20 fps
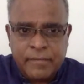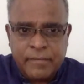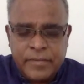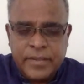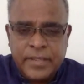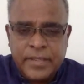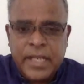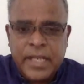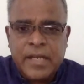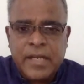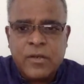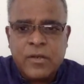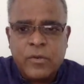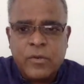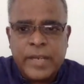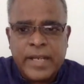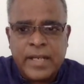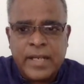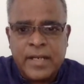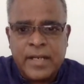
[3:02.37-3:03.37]
then
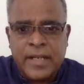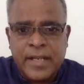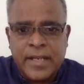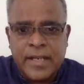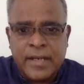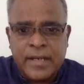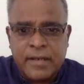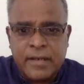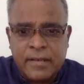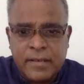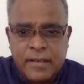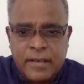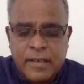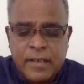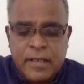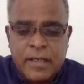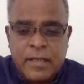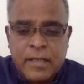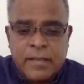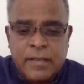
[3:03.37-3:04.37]
quickly
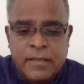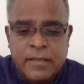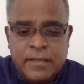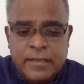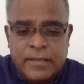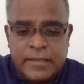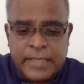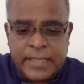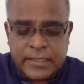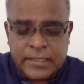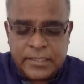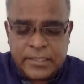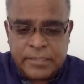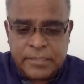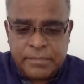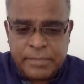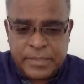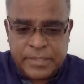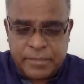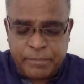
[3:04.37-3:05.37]
take
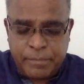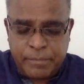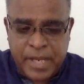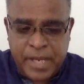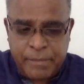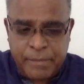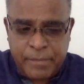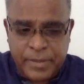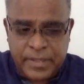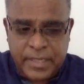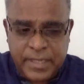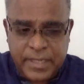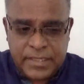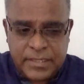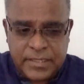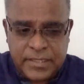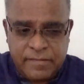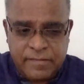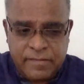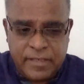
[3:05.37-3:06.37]
this piece of paper that
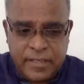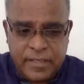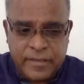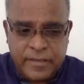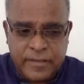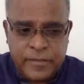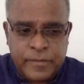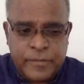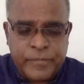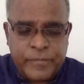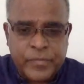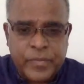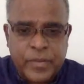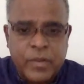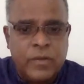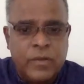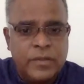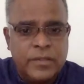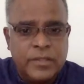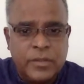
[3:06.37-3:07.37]
is given to you
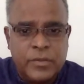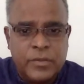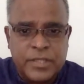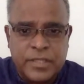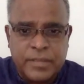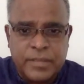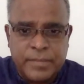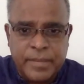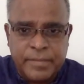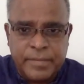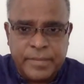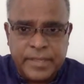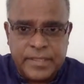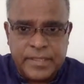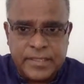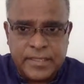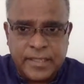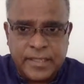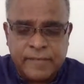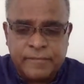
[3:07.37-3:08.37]
or on the question paper
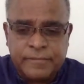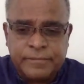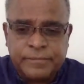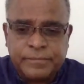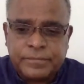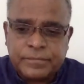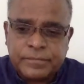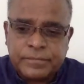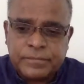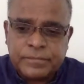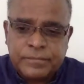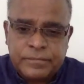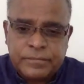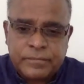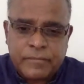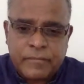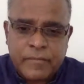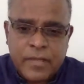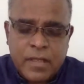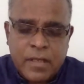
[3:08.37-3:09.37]
itself.
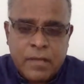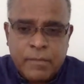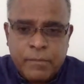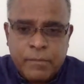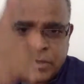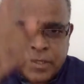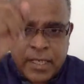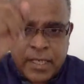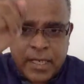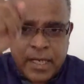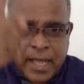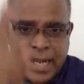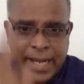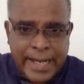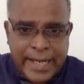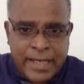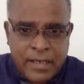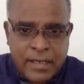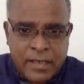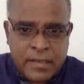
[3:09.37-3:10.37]
Put a
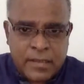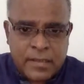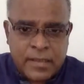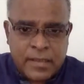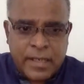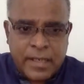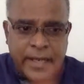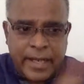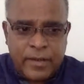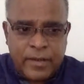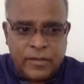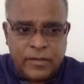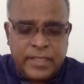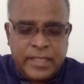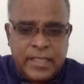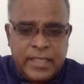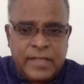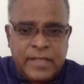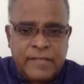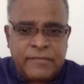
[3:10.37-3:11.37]
line and on the
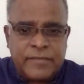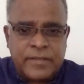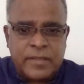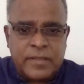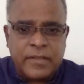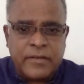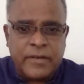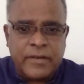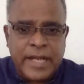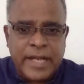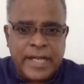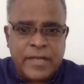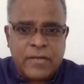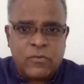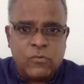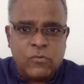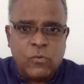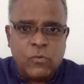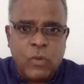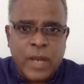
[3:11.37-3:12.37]
left write
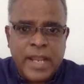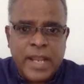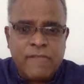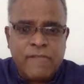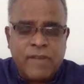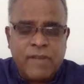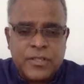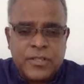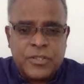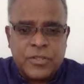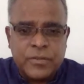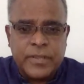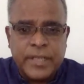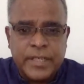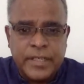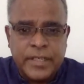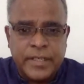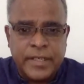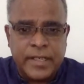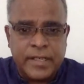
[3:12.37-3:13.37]
why one should
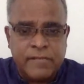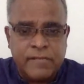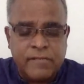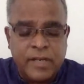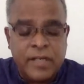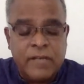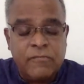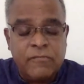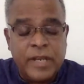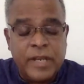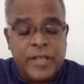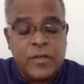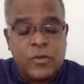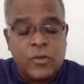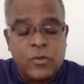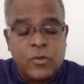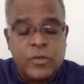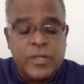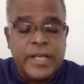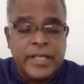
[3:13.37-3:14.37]
agree, why
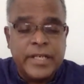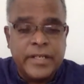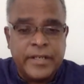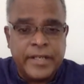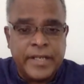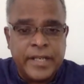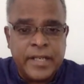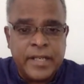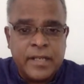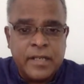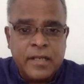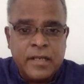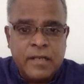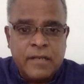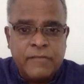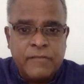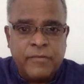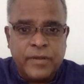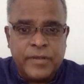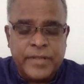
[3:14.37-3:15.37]
could agree
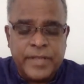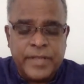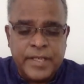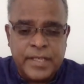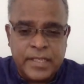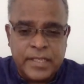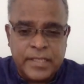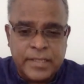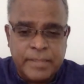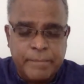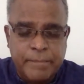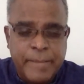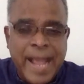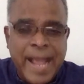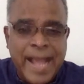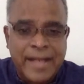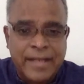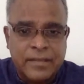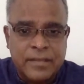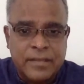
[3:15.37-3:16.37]
for the
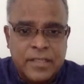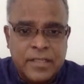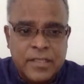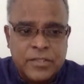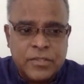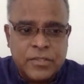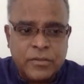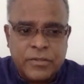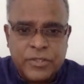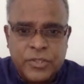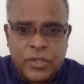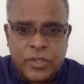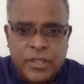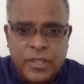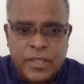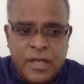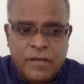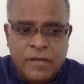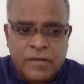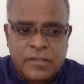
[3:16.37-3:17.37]
ban. So
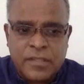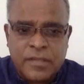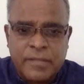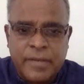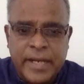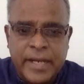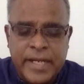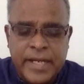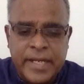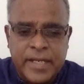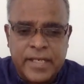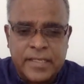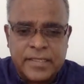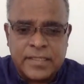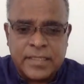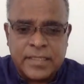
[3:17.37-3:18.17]
jot down some ideas.